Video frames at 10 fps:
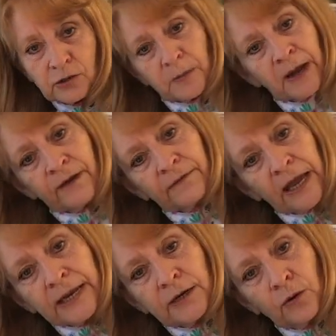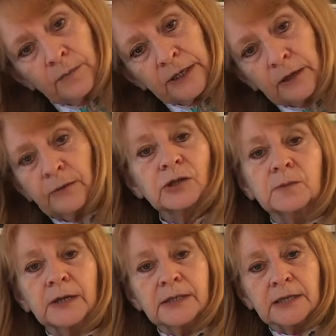but I have anomia, which
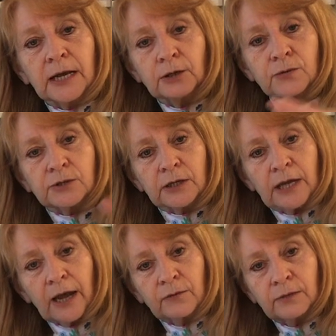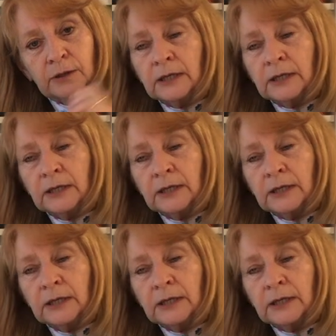means I lose a noun,